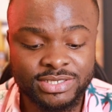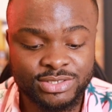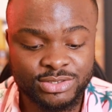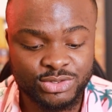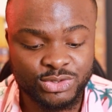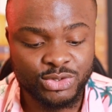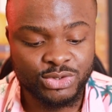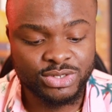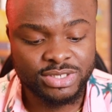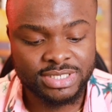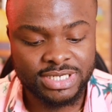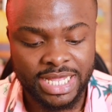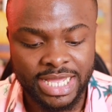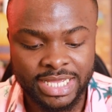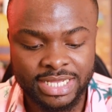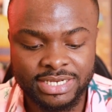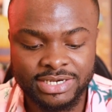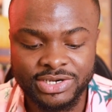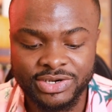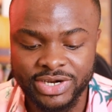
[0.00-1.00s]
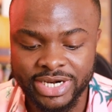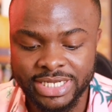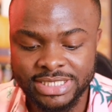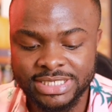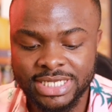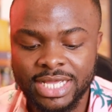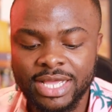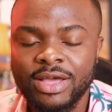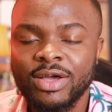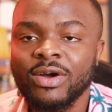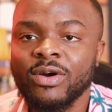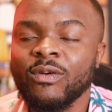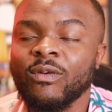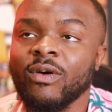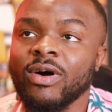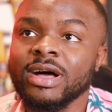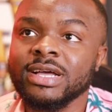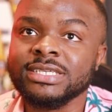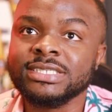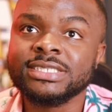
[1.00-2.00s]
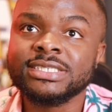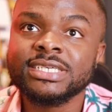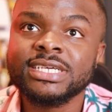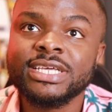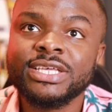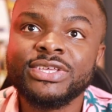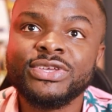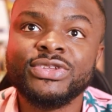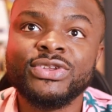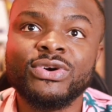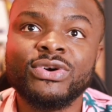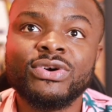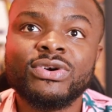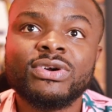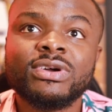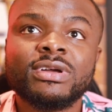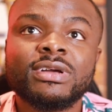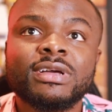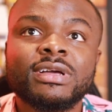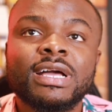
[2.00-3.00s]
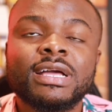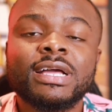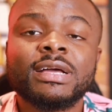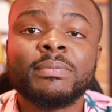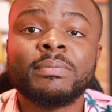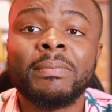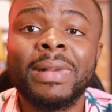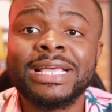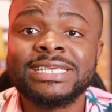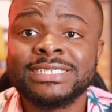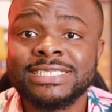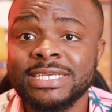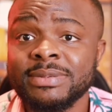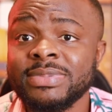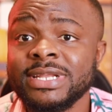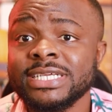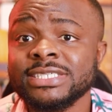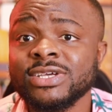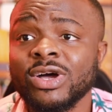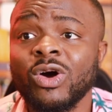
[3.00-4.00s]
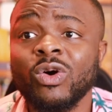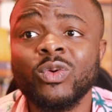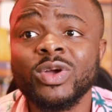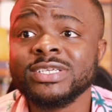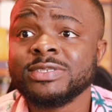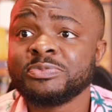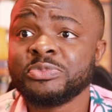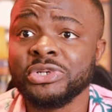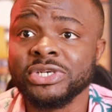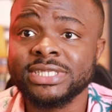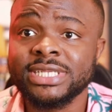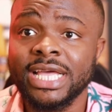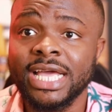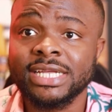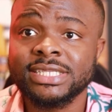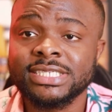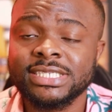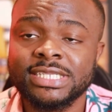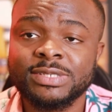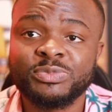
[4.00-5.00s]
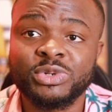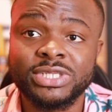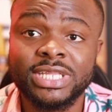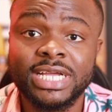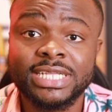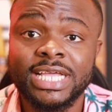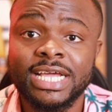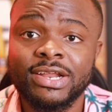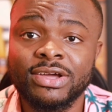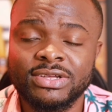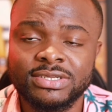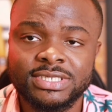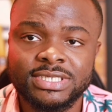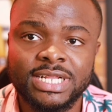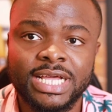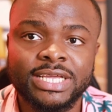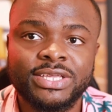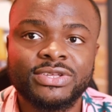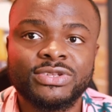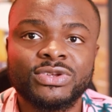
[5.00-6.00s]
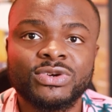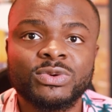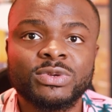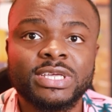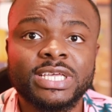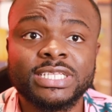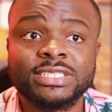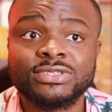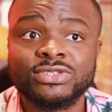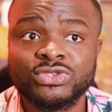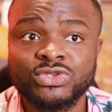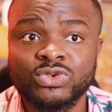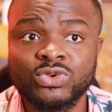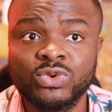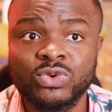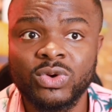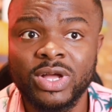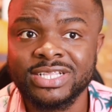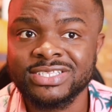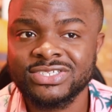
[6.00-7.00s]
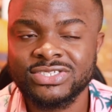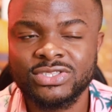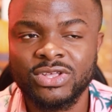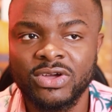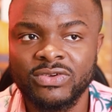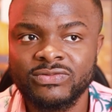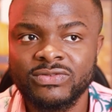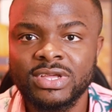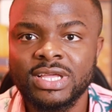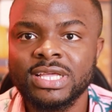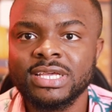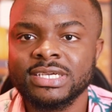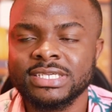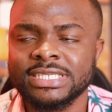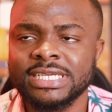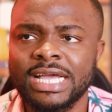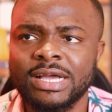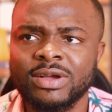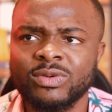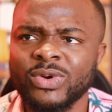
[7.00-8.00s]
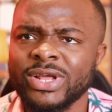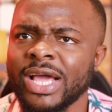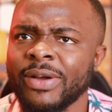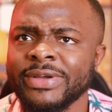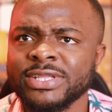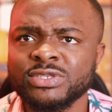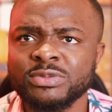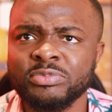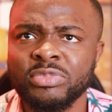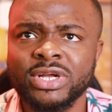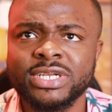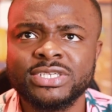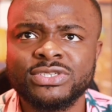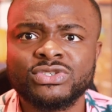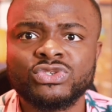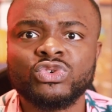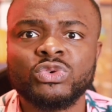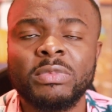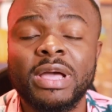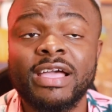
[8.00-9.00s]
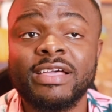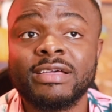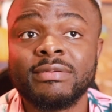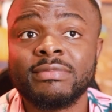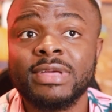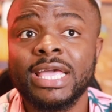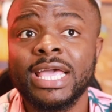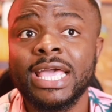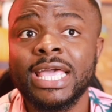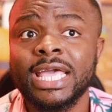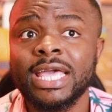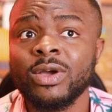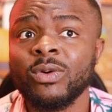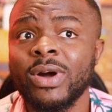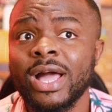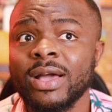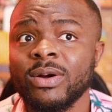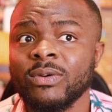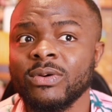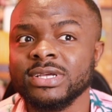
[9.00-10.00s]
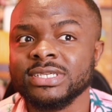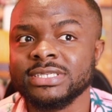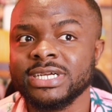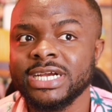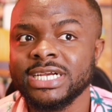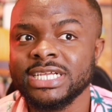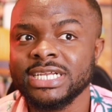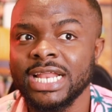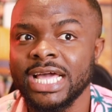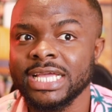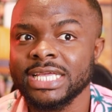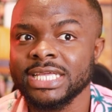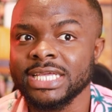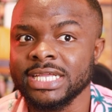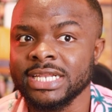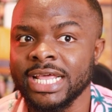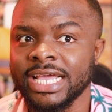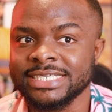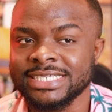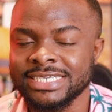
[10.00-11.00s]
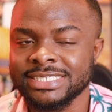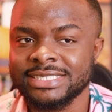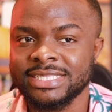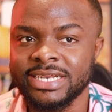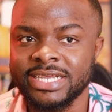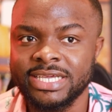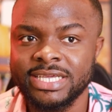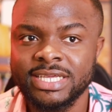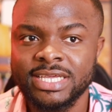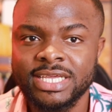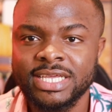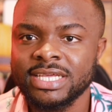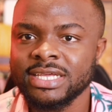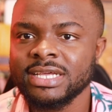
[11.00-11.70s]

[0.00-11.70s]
stood like great was, my siblings always protected us, like, in school and stuff. Because when I went to boarding school, my AY was already like in SS3.